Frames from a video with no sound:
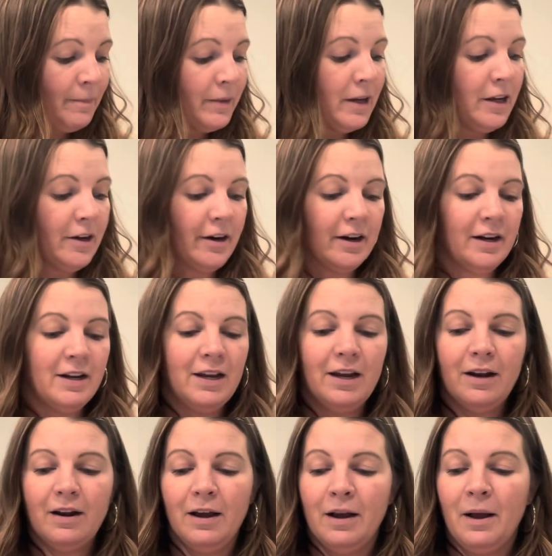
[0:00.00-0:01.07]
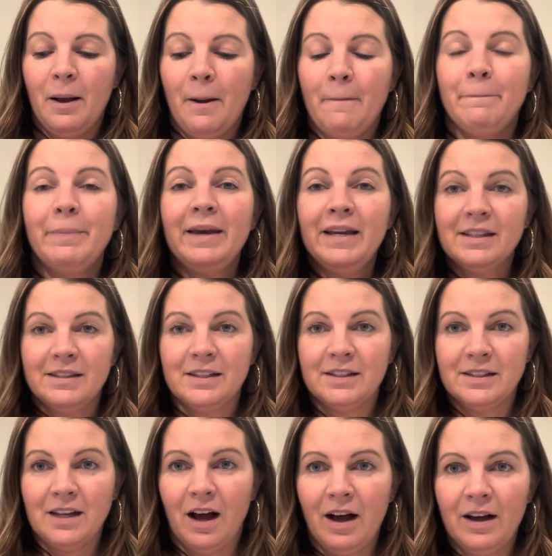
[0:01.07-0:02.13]
You're gonna need pizza
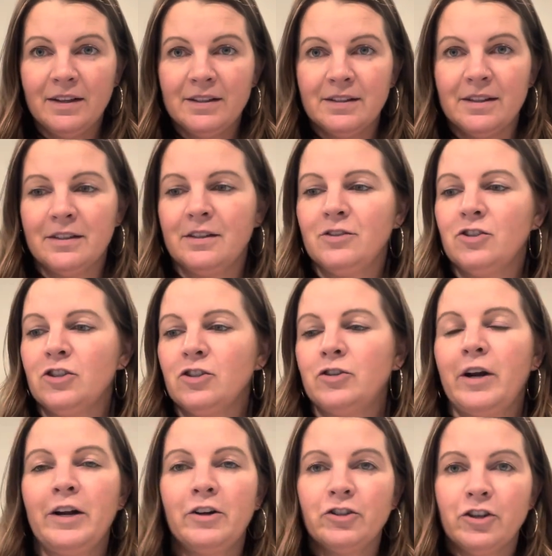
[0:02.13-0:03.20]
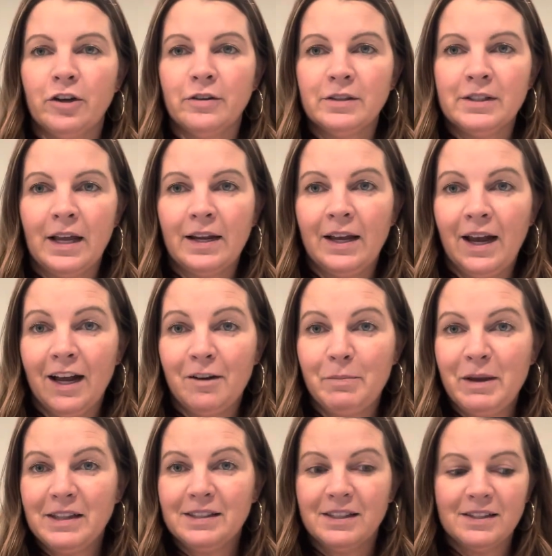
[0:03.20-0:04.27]
sauce. This is just Trader Joe's, any kind of
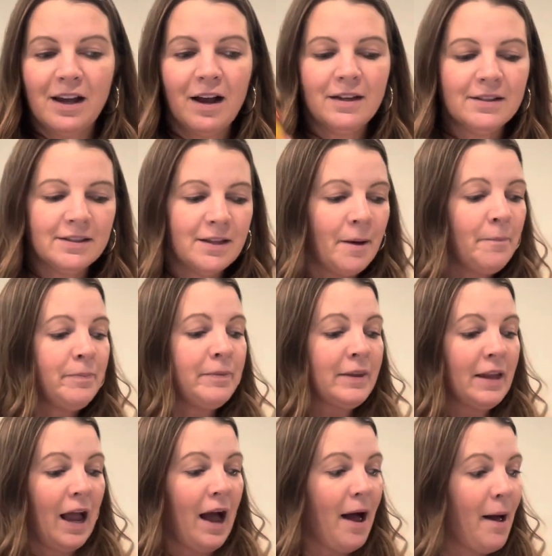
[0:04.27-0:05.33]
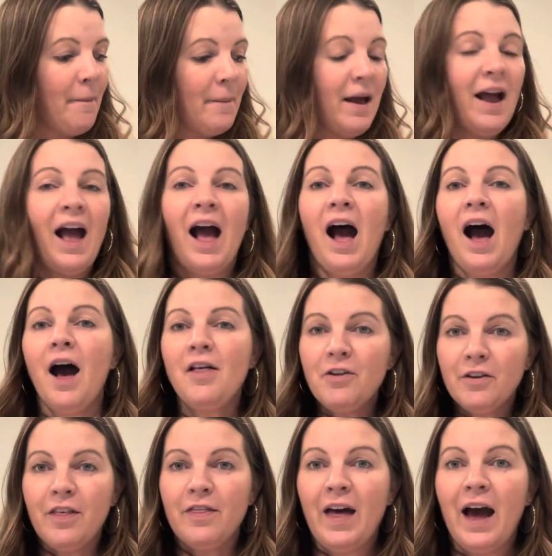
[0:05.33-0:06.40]
pizza sauce.
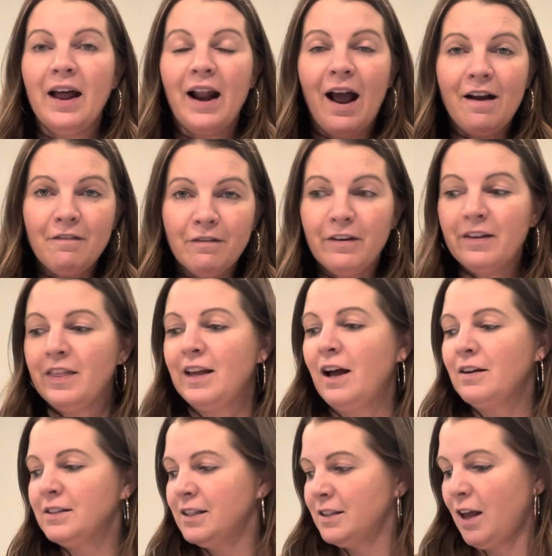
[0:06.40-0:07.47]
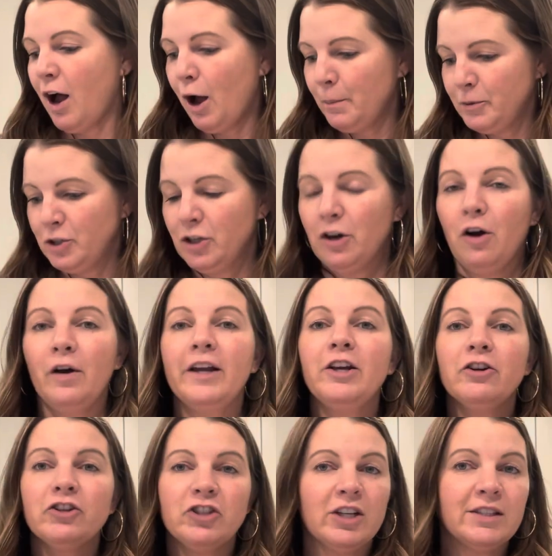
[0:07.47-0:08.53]
Other than that, everything else is optional.
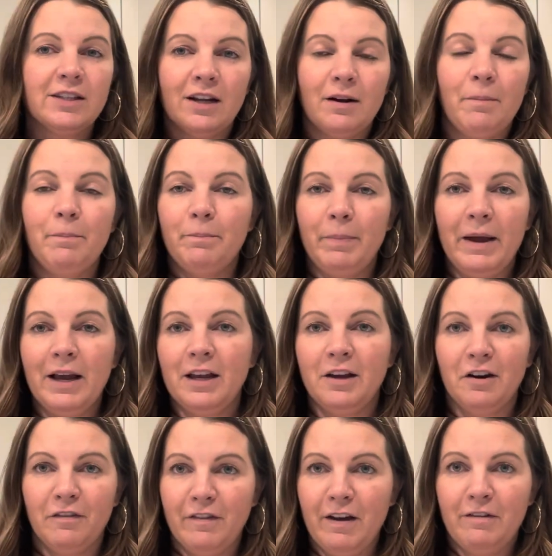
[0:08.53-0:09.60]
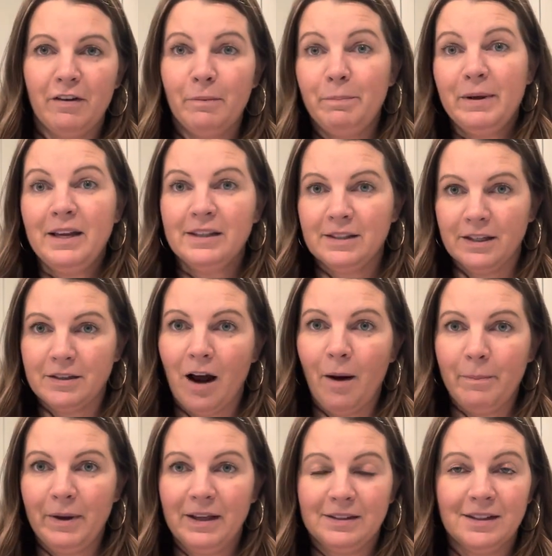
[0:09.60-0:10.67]
You're just gonna pick your favorite pizza
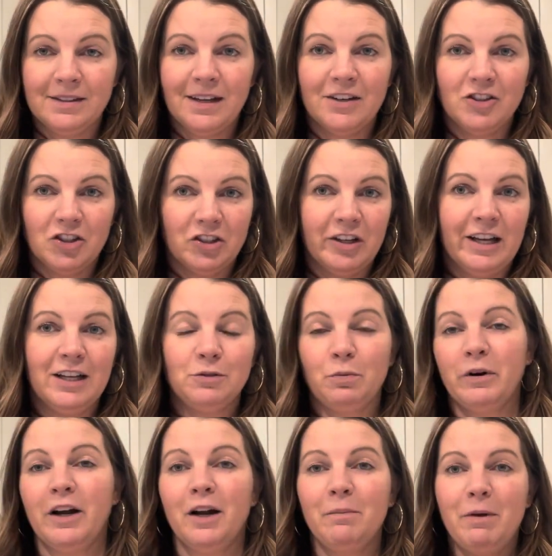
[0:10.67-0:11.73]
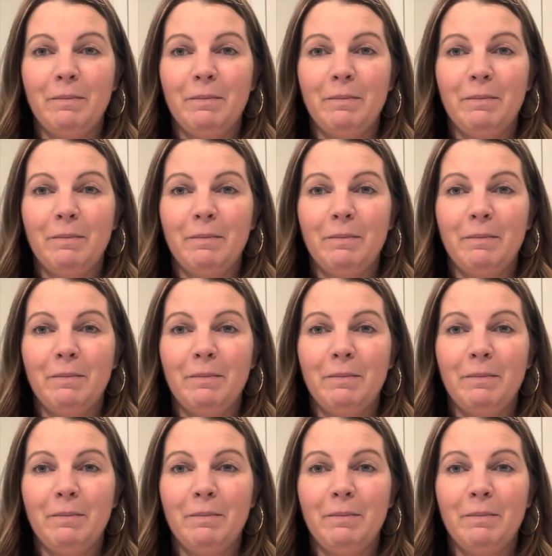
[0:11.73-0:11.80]
toppings essentially, because we're gonna be